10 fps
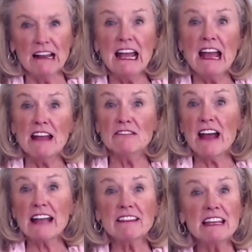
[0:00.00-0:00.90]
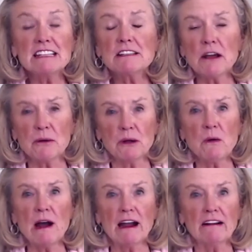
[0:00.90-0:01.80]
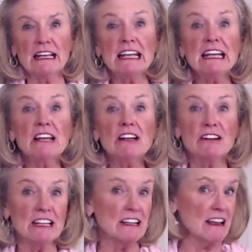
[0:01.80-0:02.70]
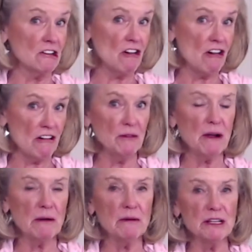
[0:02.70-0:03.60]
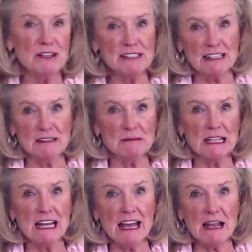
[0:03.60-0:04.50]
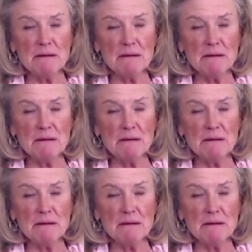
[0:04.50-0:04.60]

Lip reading: In fact, these don't require any cooking at all, the way we're using them today.